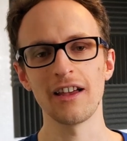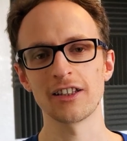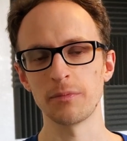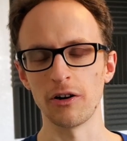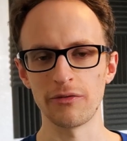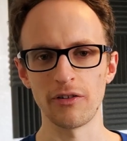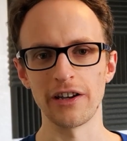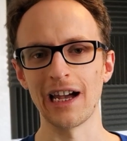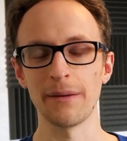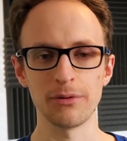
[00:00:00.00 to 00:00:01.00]

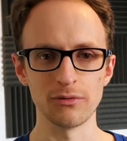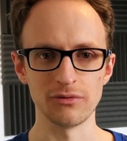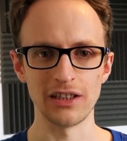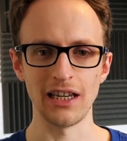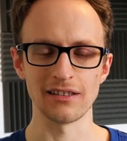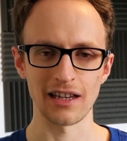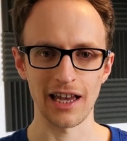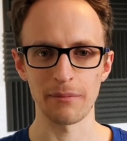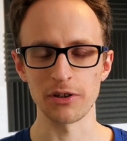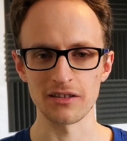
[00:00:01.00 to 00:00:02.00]
Spotify, Apple, Deezer,
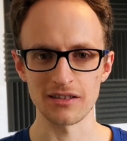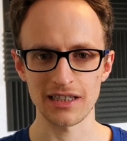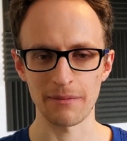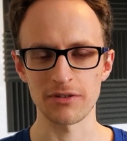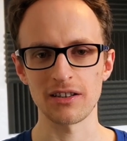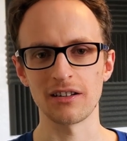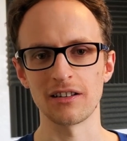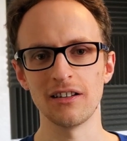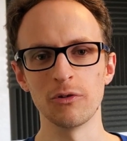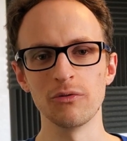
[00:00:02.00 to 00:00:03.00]
Amazon,
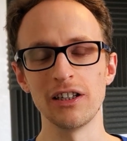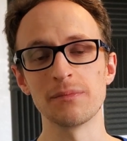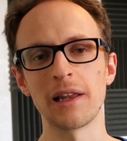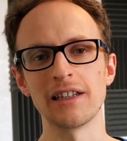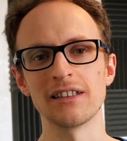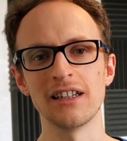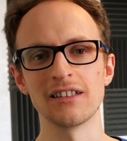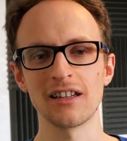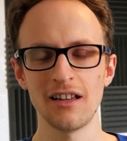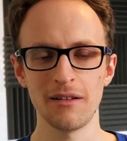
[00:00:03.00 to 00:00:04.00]
Samsung, all these
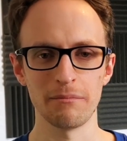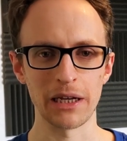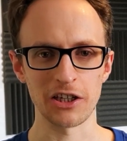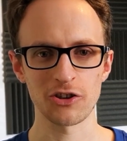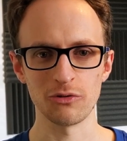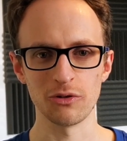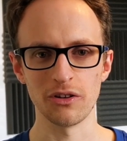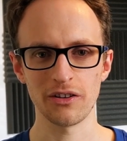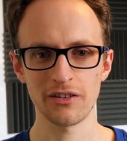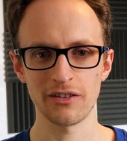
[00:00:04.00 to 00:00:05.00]
places, make
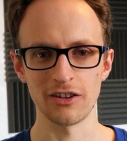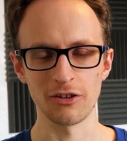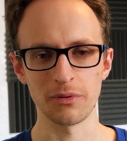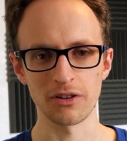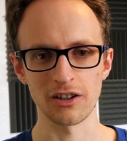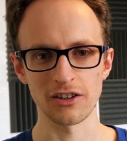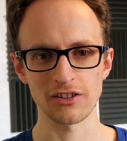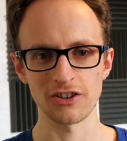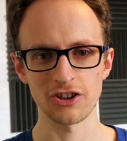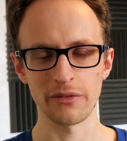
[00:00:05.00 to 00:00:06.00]
sure that your
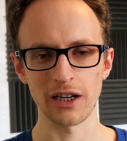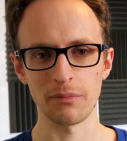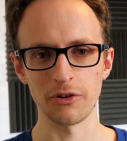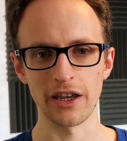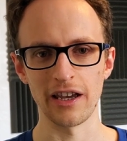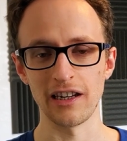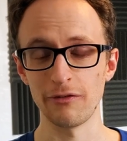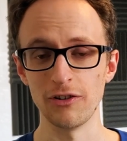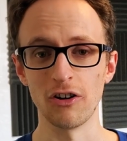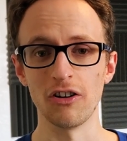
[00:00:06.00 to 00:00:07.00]
podcast is showing up on there. And
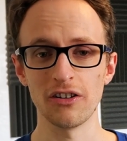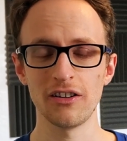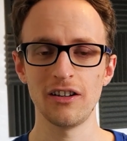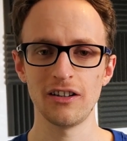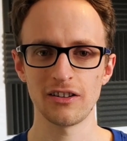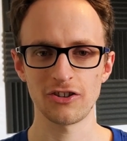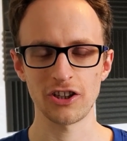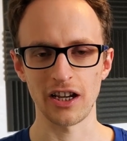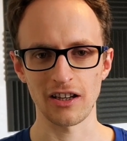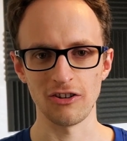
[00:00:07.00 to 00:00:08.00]
if not,
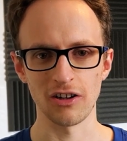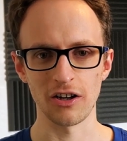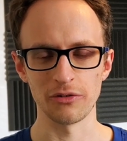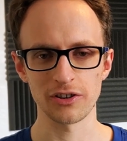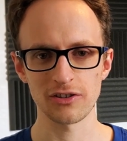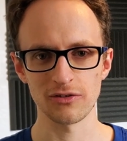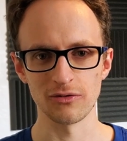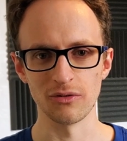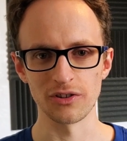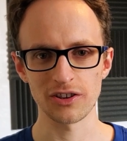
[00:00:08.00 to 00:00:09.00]
check your host
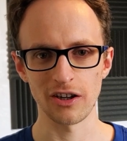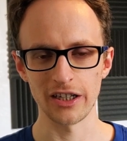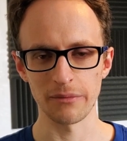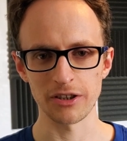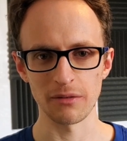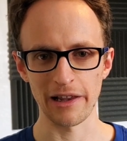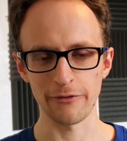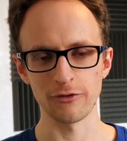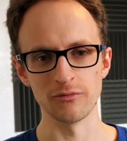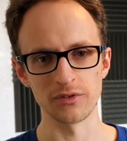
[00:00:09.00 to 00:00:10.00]
or sign up to the
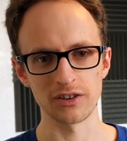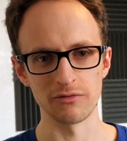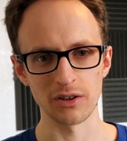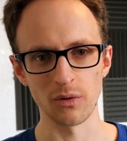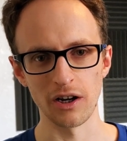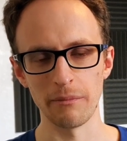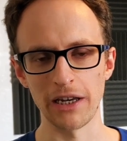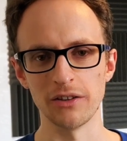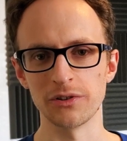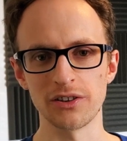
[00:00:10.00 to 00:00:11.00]
platforms that require
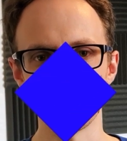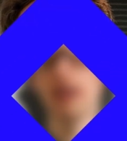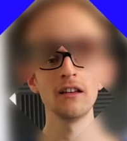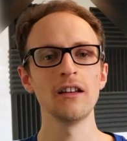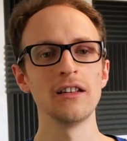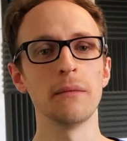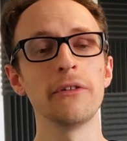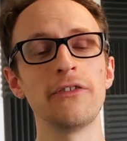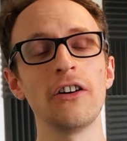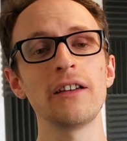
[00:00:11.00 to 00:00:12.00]
manual sign up.
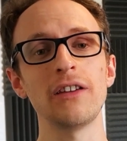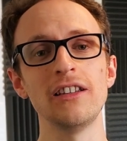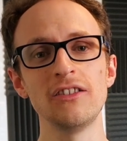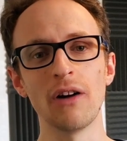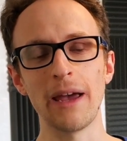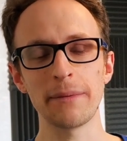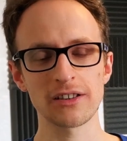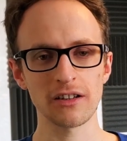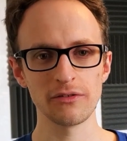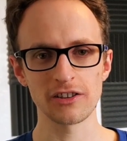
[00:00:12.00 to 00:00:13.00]
Number five is your
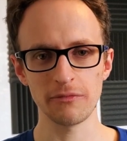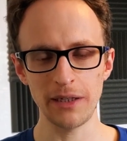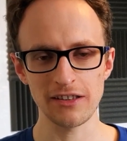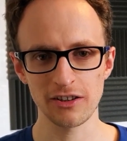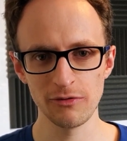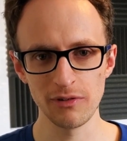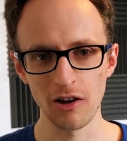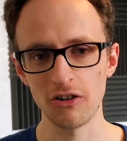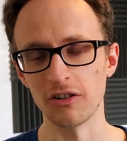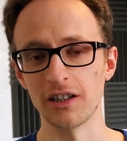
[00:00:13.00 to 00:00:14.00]
episodes could be too
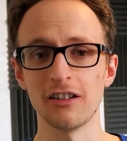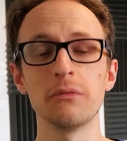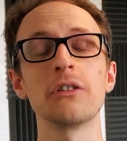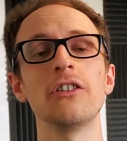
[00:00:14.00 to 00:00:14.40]
long. Now, I'm